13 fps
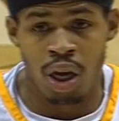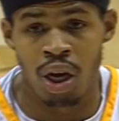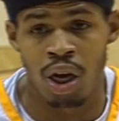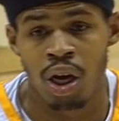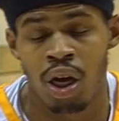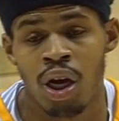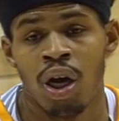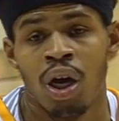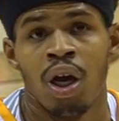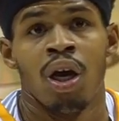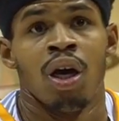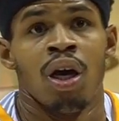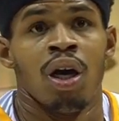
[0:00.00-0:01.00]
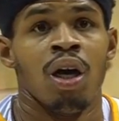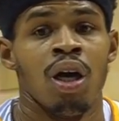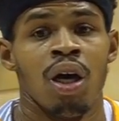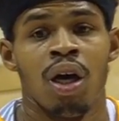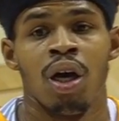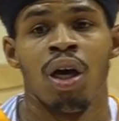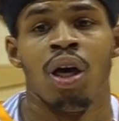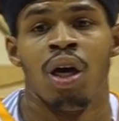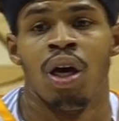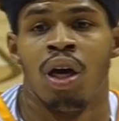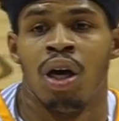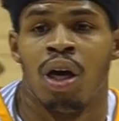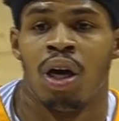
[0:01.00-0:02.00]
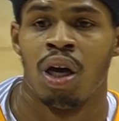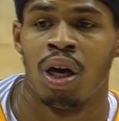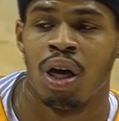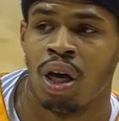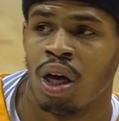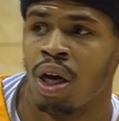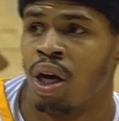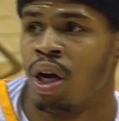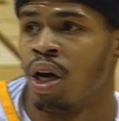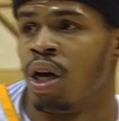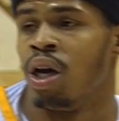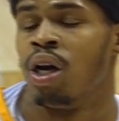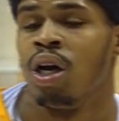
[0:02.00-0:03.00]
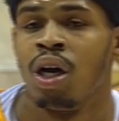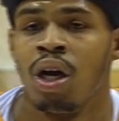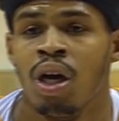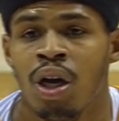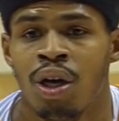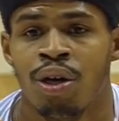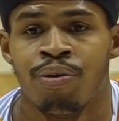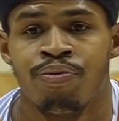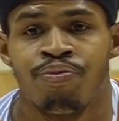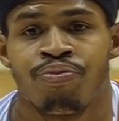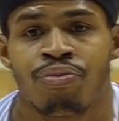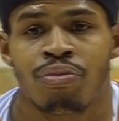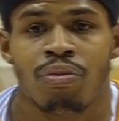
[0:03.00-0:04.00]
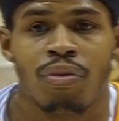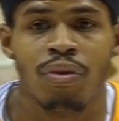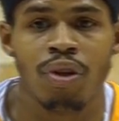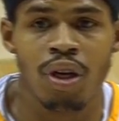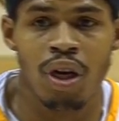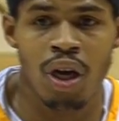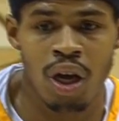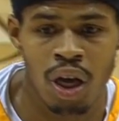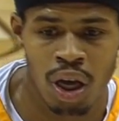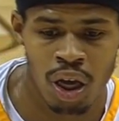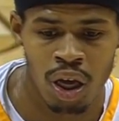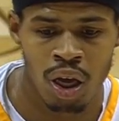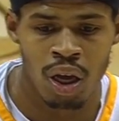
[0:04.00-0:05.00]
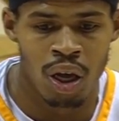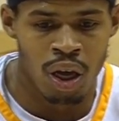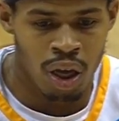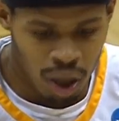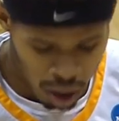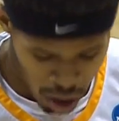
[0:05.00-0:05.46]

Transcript: look for App State to try to get the ball up the floor and call timeout right as